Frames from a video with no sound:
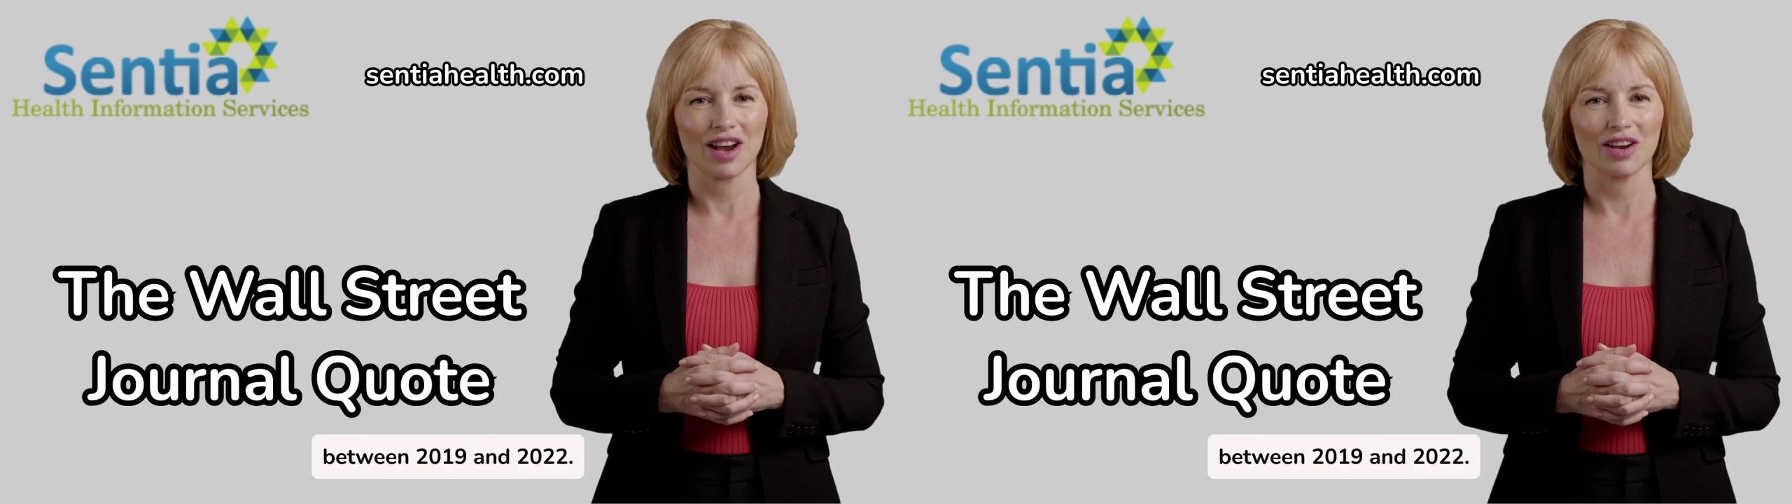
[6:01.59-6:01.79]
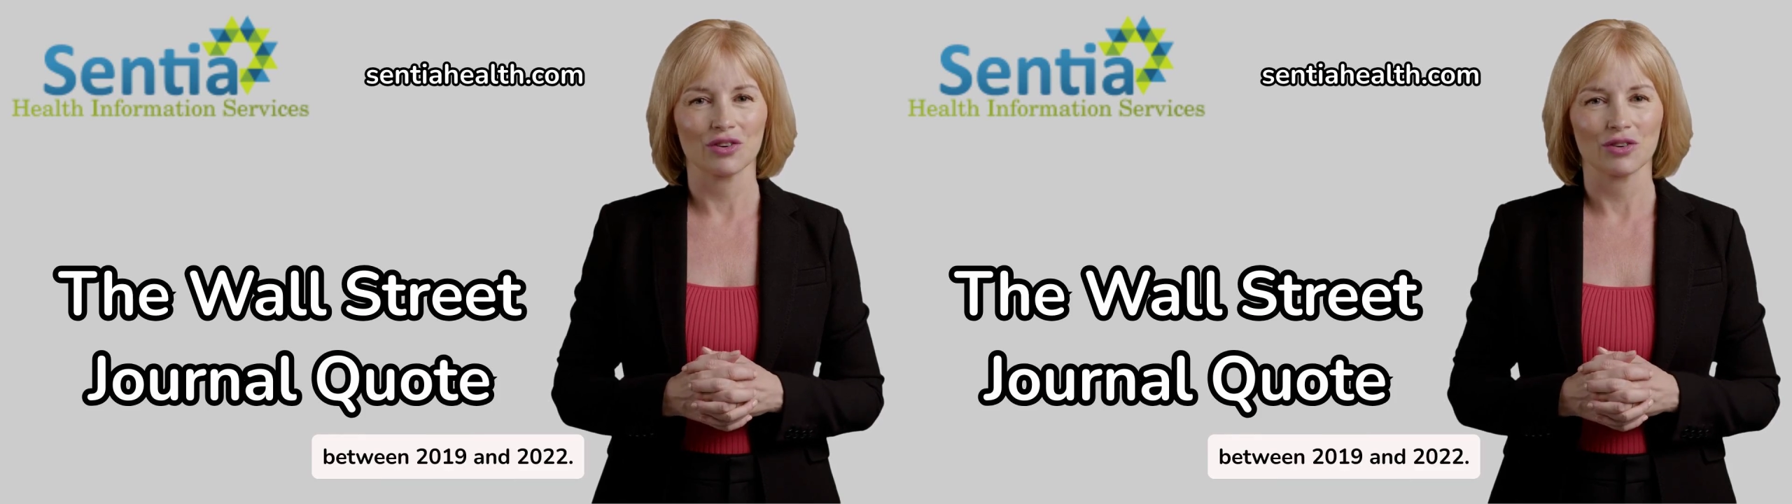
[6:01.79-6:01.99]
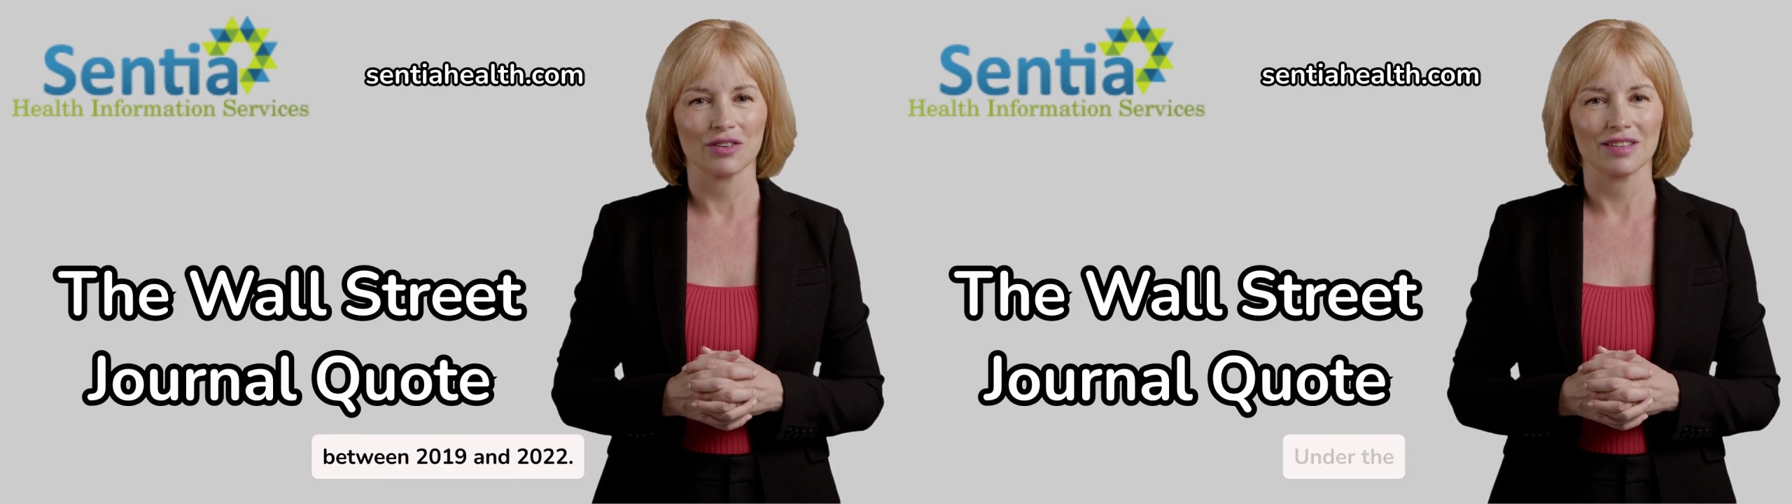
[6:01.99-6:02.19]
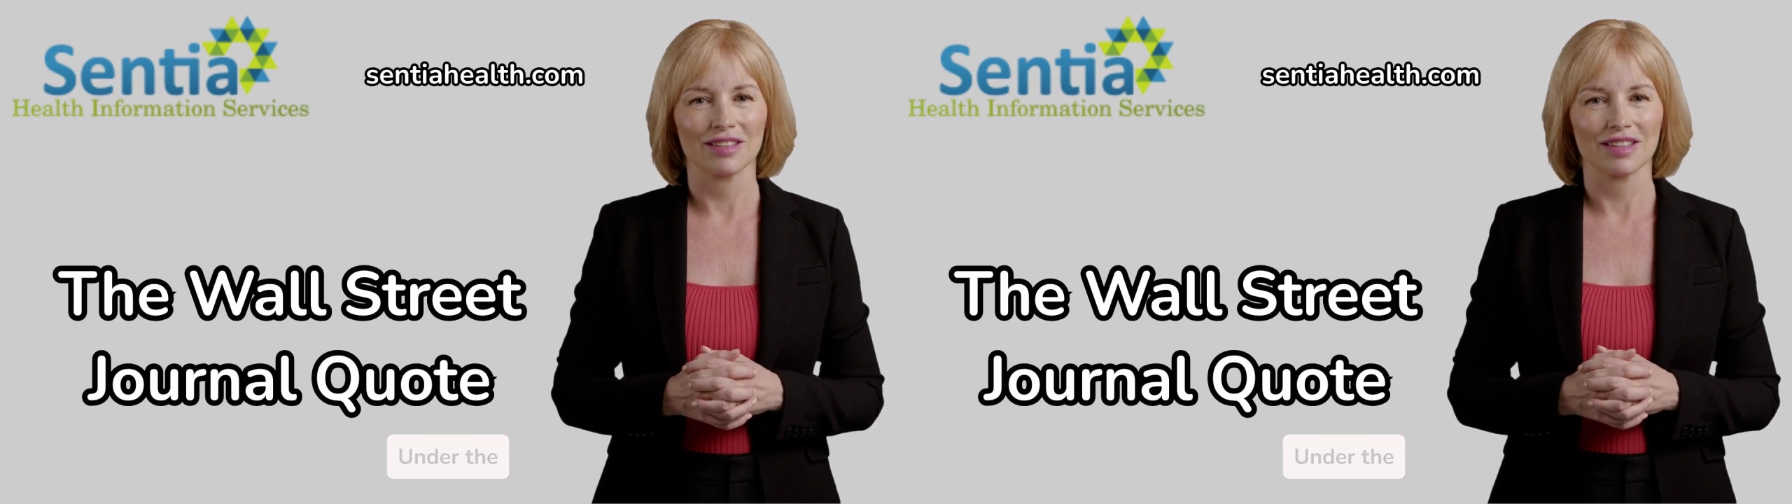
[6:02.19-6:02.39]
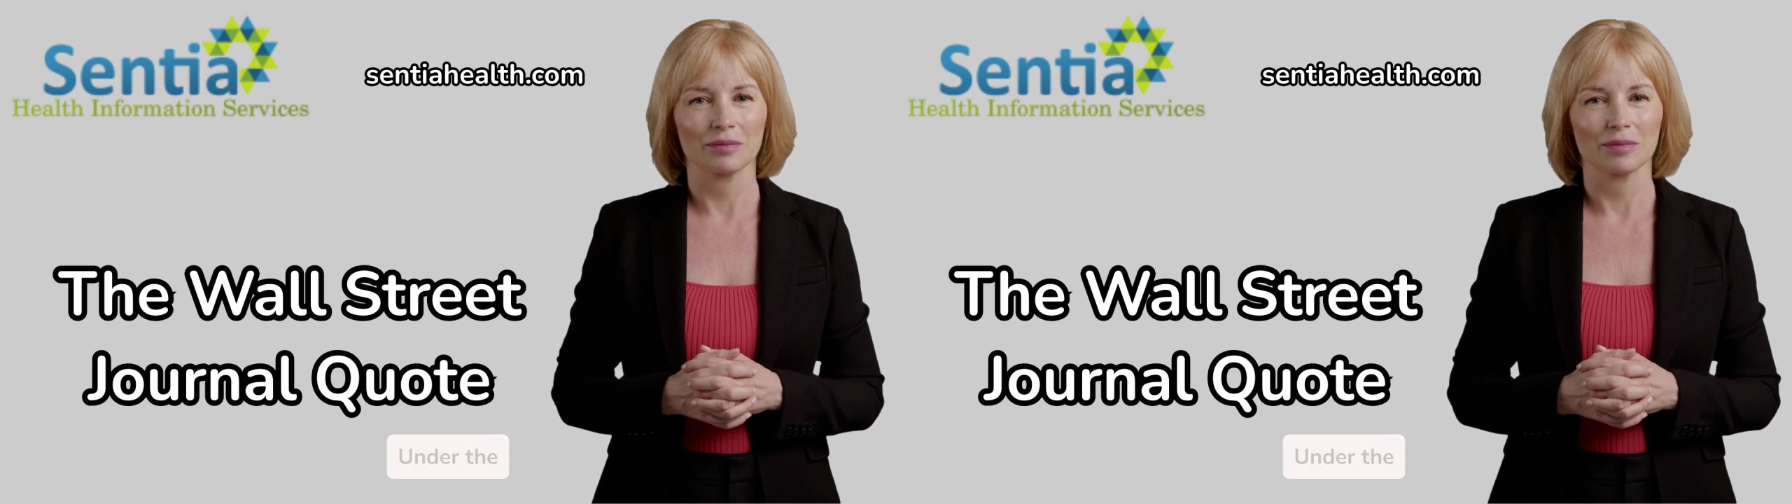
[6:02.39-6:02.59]
Under the
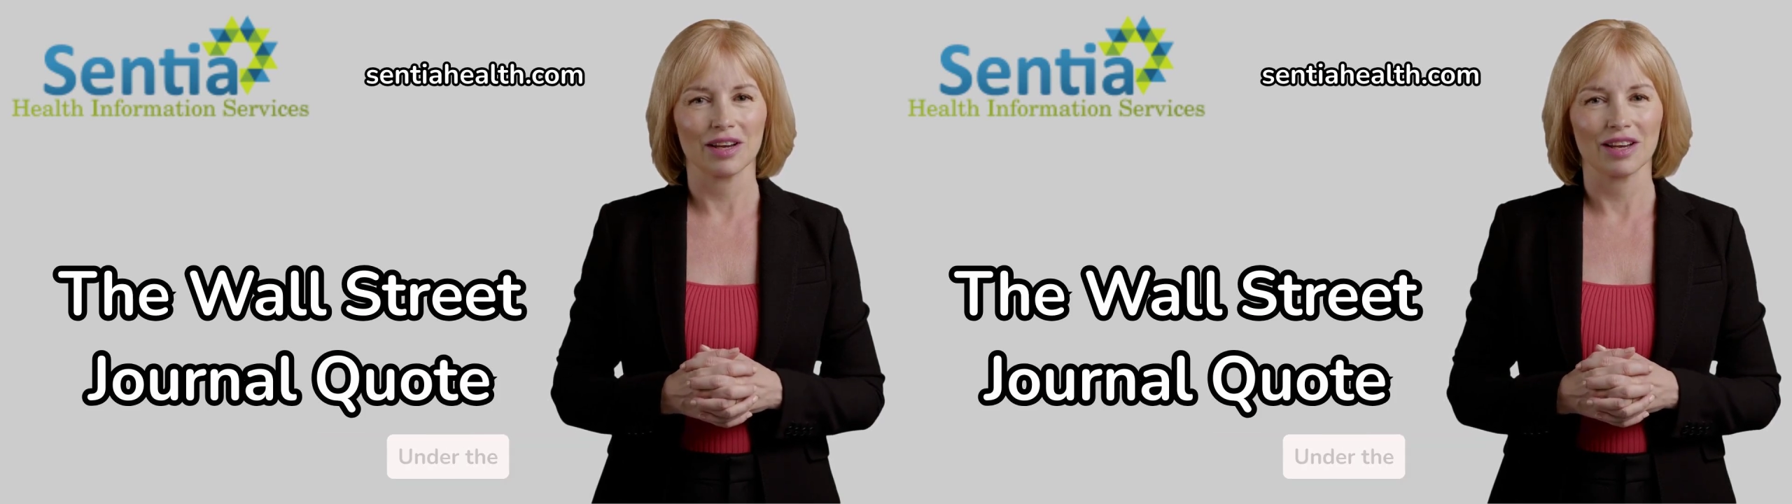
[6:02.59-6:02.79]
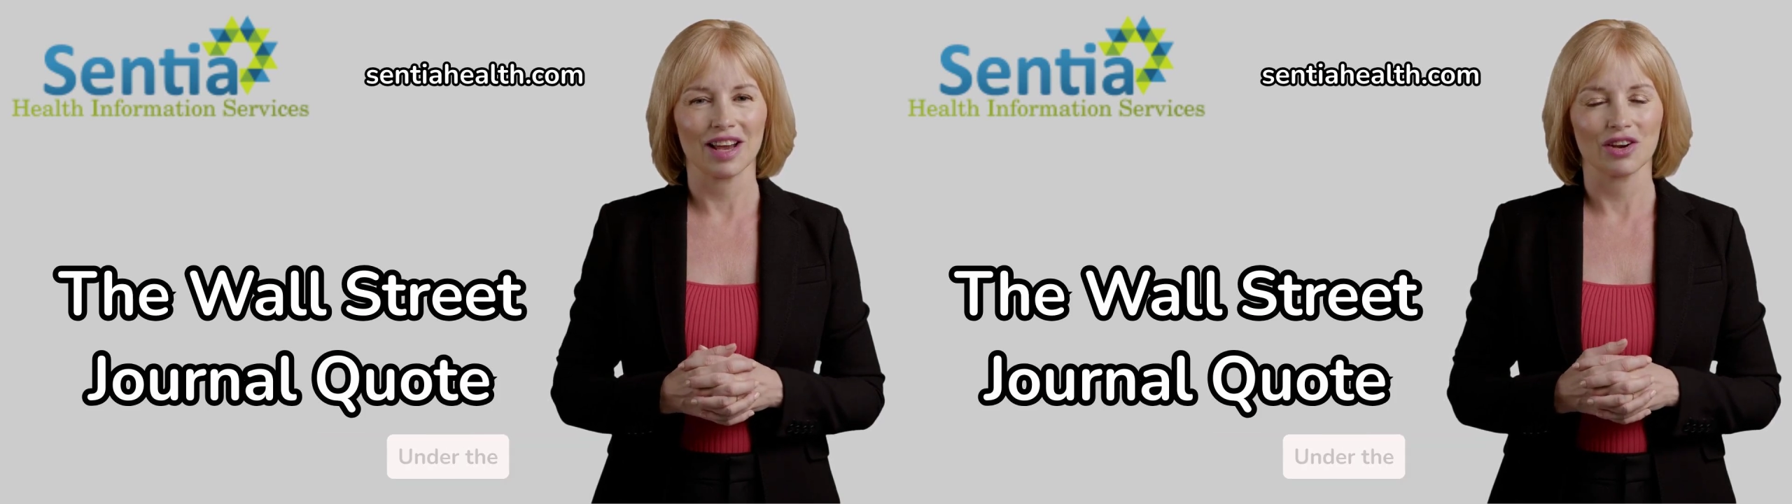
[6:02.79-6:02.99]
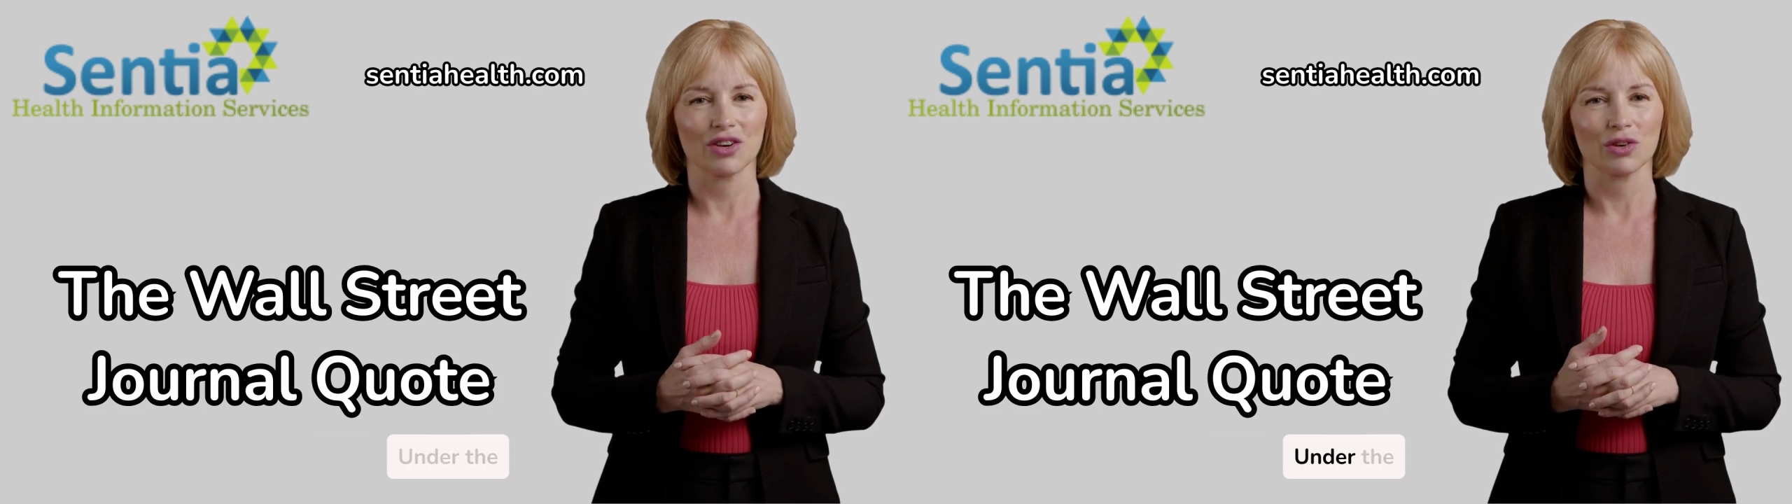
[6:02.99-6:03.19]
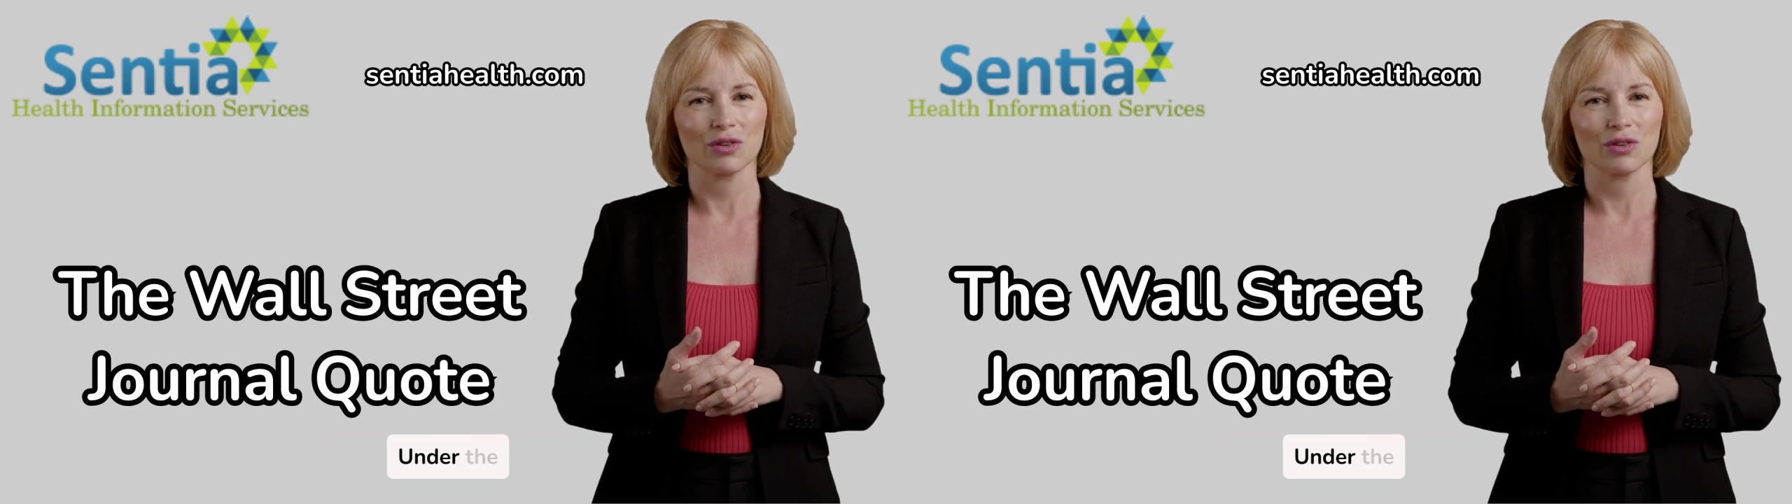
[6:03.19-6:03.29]
system Medicare